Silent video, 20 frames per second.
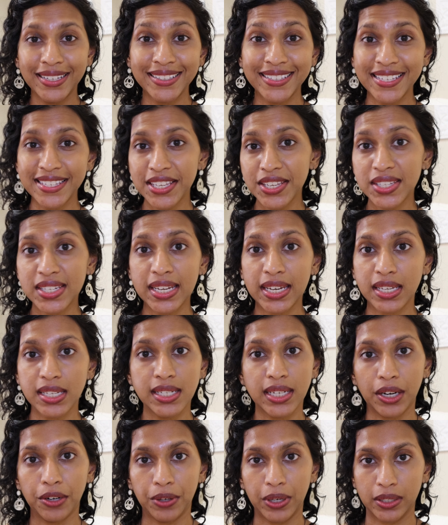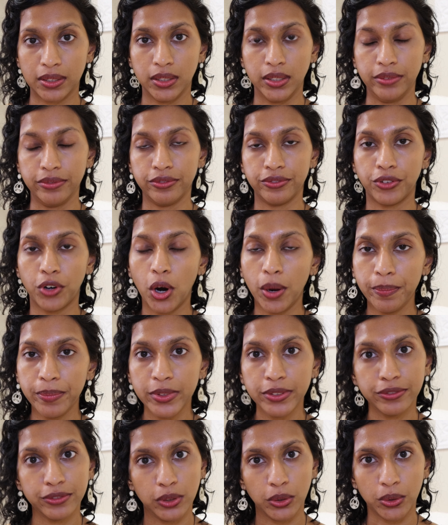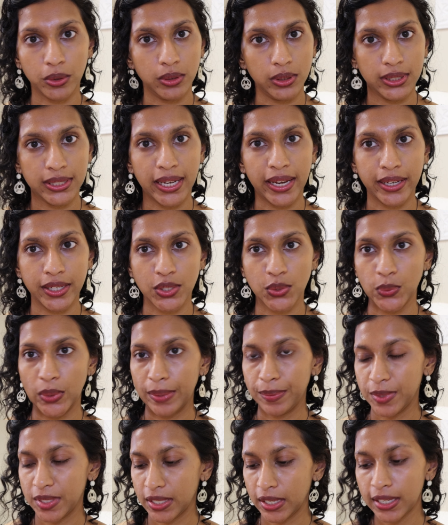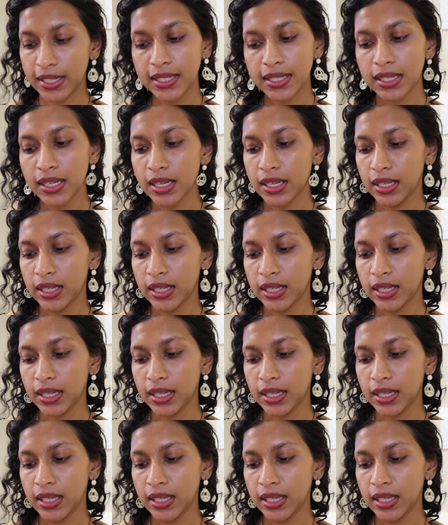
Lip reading: This is taken directly from the Floral Tag's website.